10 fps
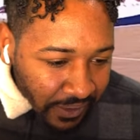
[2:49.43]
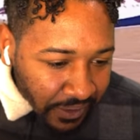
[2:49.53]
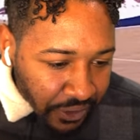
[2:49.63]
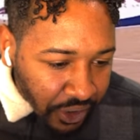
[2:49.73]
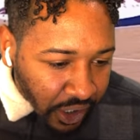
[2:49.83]

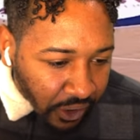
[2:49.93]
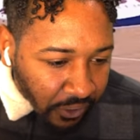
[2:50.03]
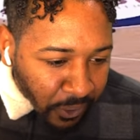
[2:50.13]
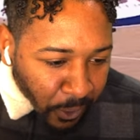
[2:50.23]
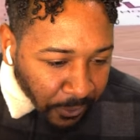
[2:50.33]
Yo,
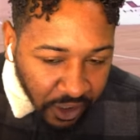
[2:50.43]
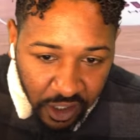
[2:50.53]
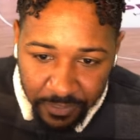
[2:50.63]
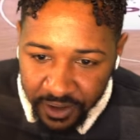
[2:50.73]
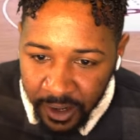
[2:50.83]
hold
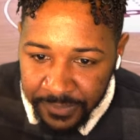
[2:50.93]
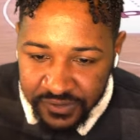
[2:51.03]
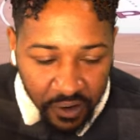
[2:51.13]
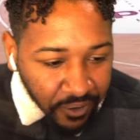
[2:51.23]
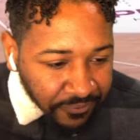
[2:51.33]
up. I'm
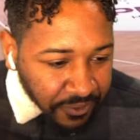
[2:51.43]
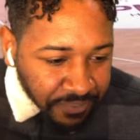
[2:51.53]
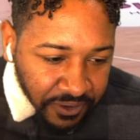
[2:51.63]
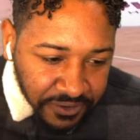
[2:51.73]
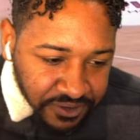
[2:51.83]
sorry for the
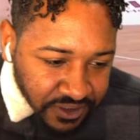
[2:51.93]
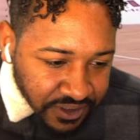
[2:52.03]
pause.